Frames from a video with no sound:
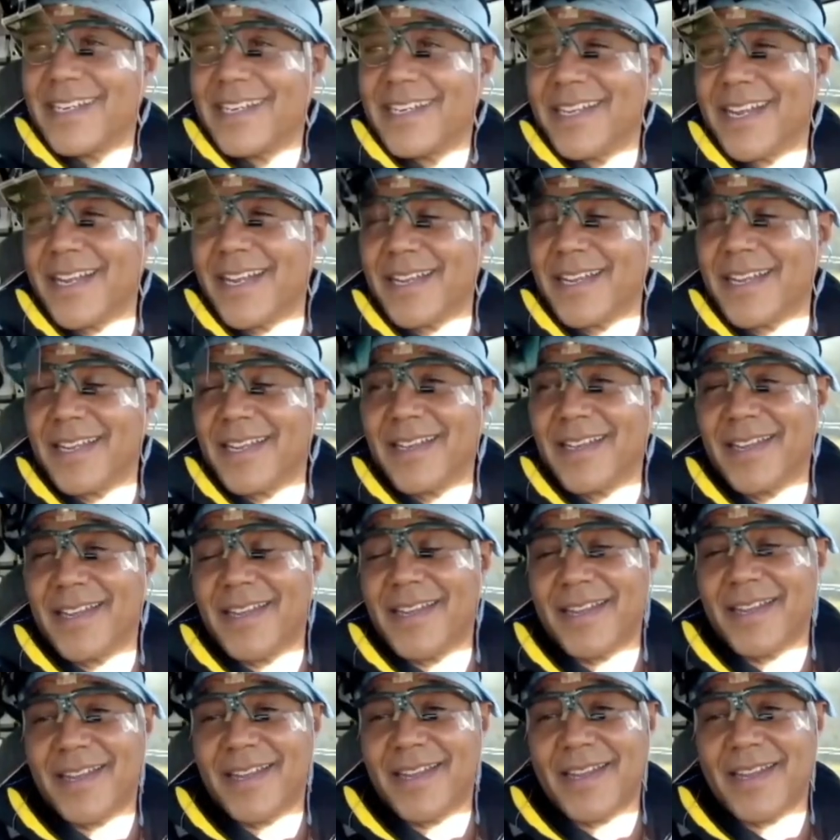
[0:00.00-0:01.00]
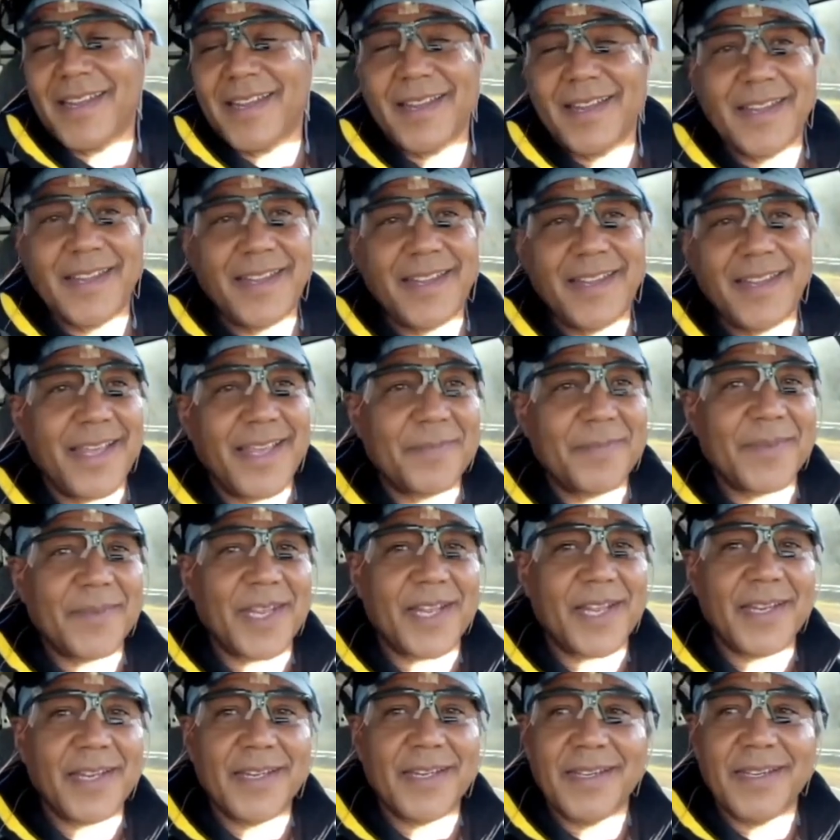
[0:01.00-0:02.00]
Fuck. Yeah, I'm
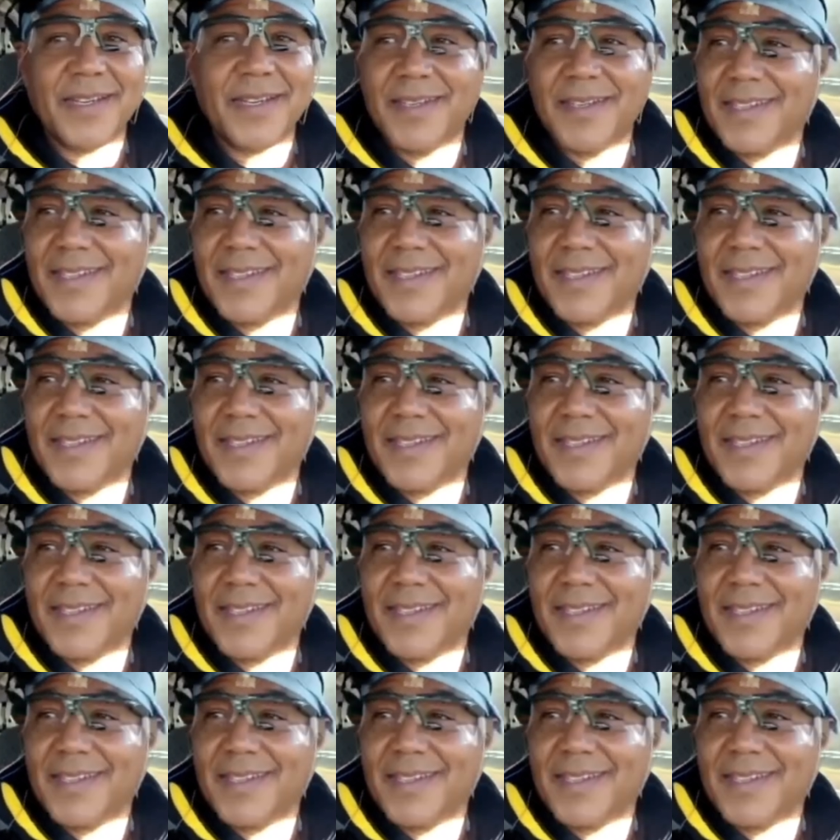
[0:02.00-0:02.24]
done.